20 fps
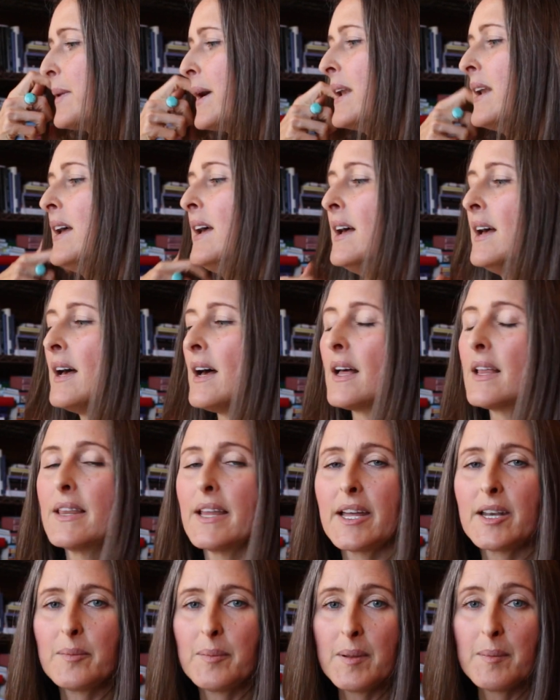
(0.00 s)
but a
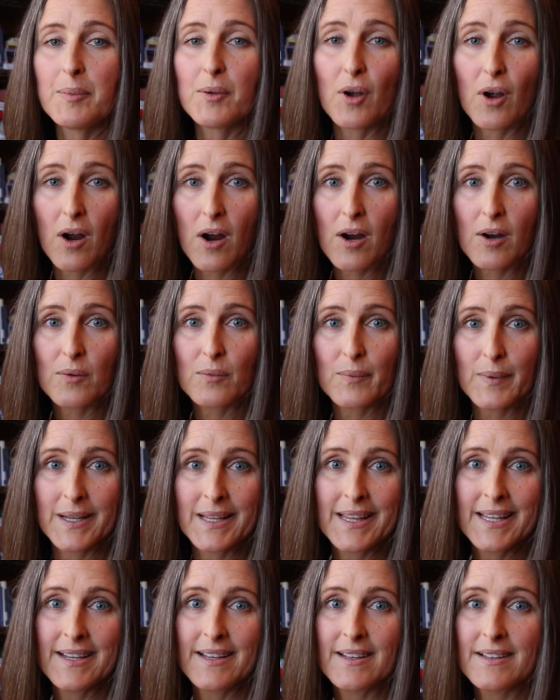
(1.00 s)
lot of people are
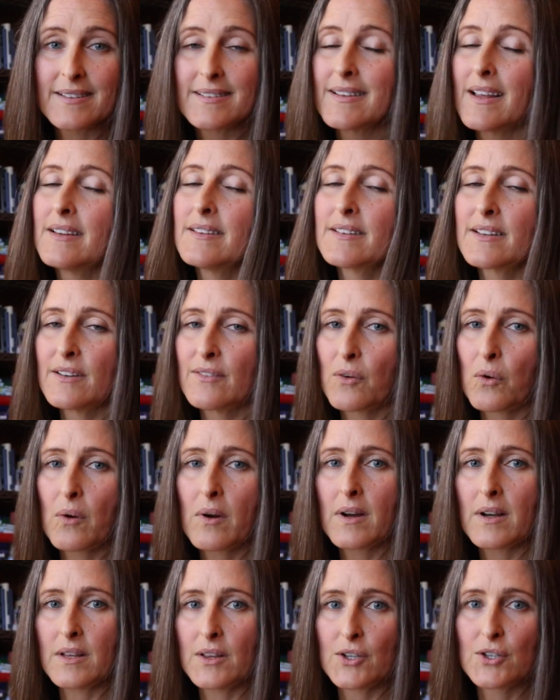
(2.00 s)
really sensitive
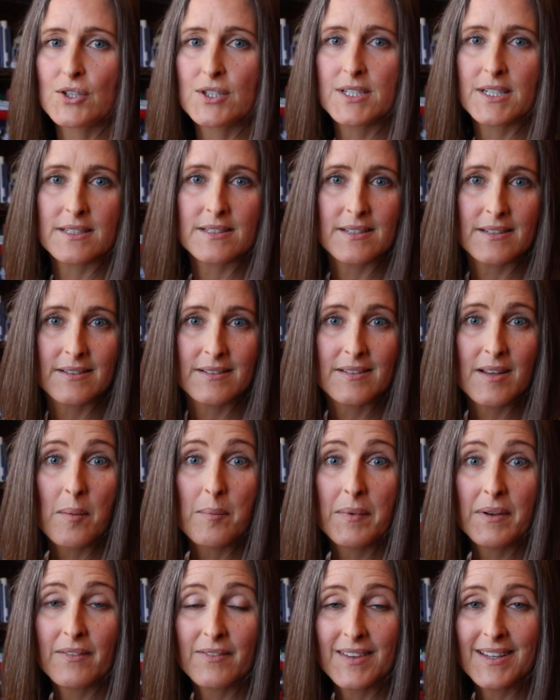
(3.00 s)
or allergic to
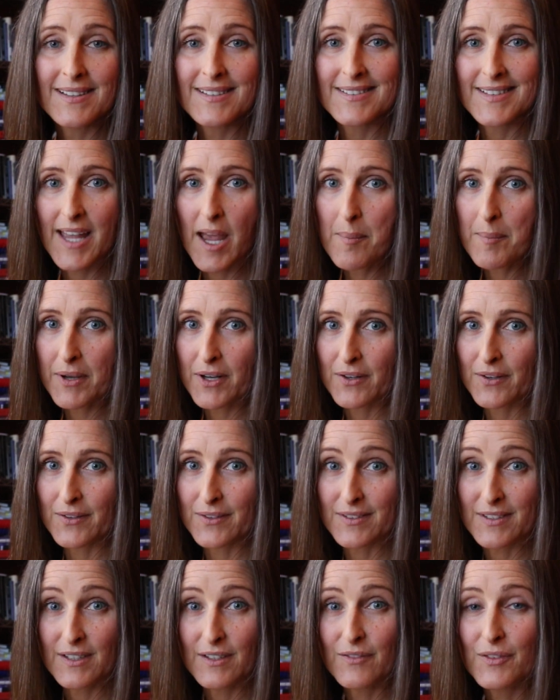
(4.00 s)
some of these
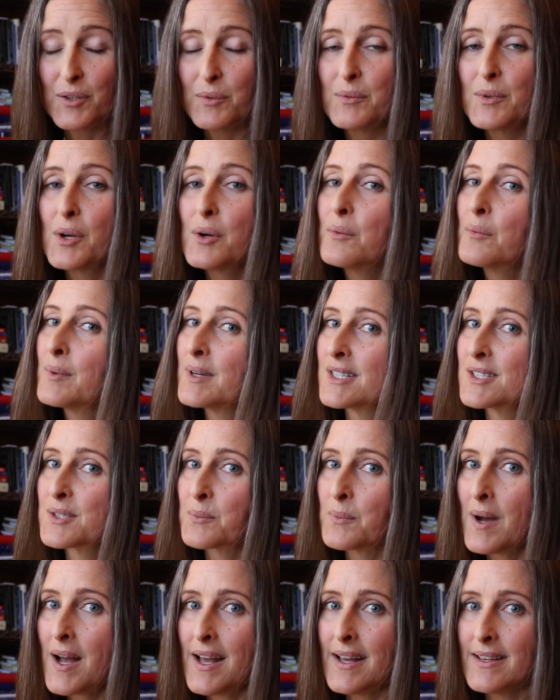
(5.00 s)
chemicals, and if you know which
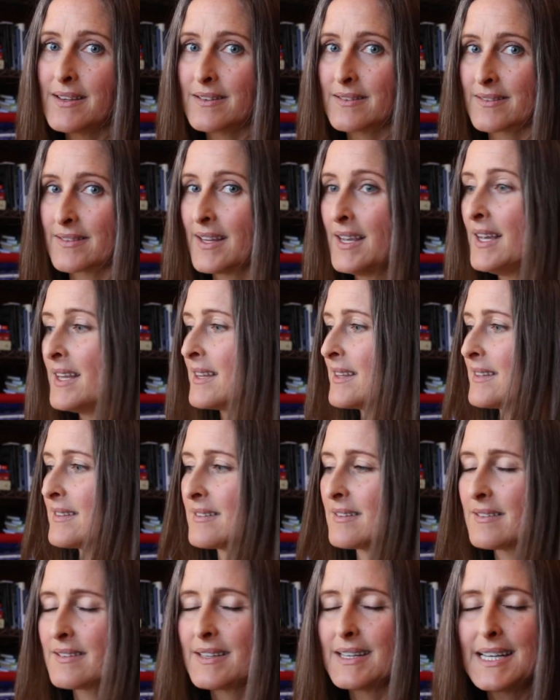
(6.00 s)
ones,
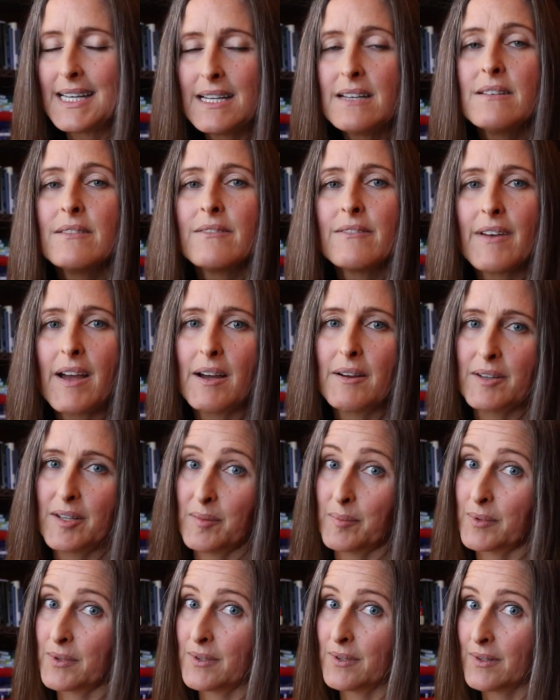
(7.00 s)
this is an
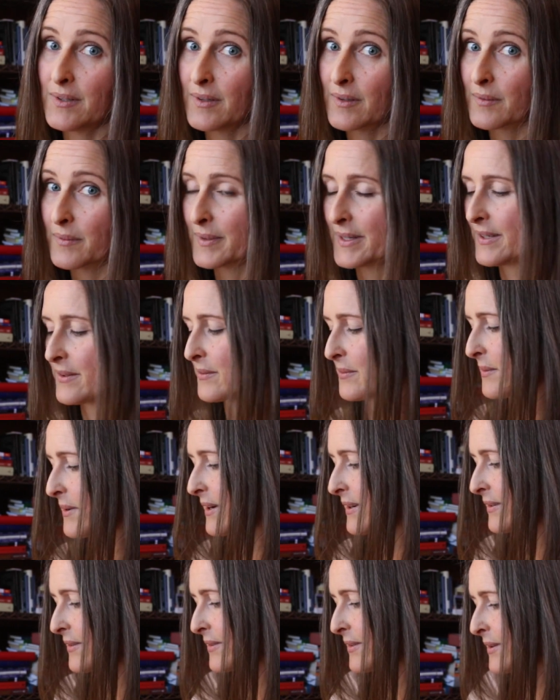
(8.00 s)
invaluable
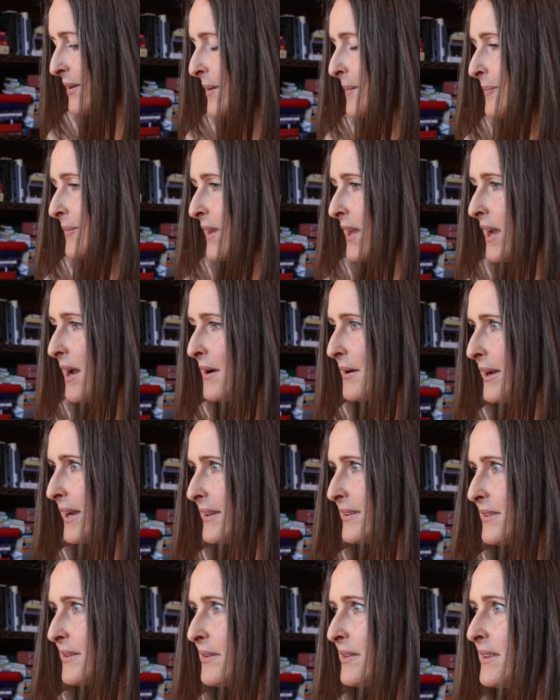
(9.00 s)
resource.
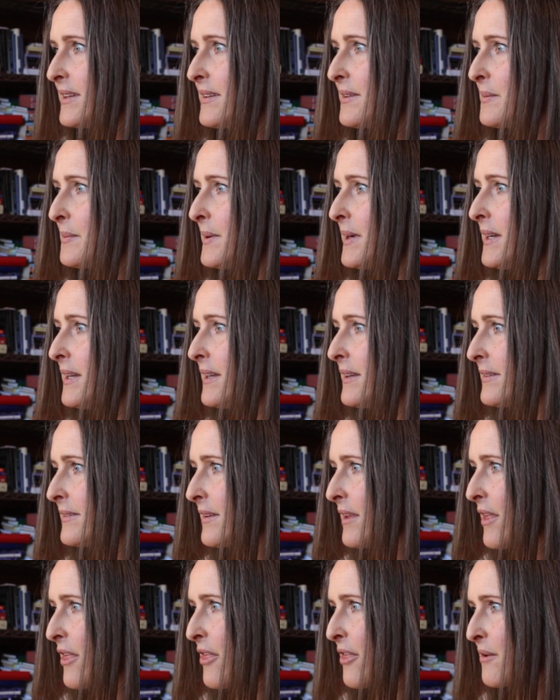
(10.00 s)
Okay, so this one is
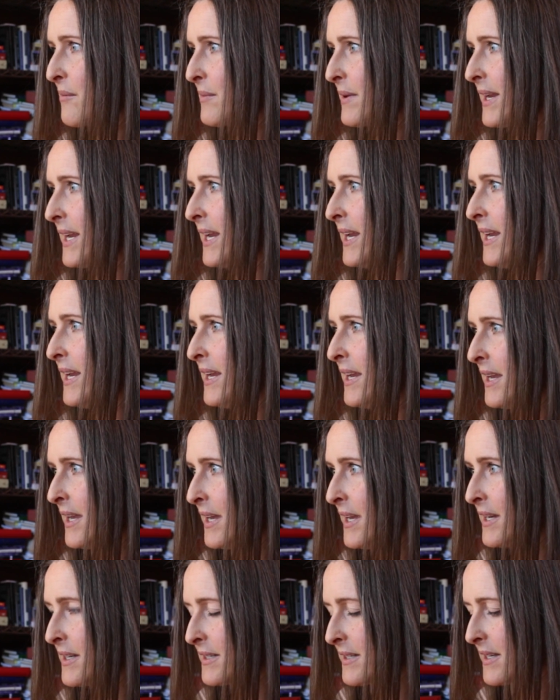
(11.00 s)
a three,
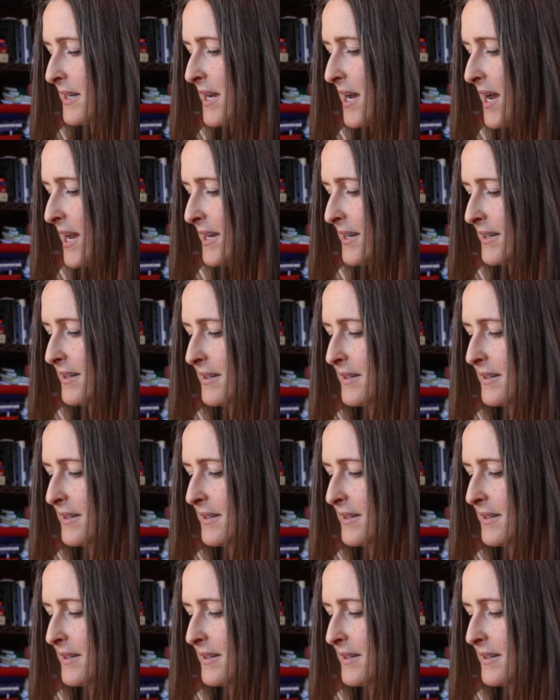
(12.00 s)
not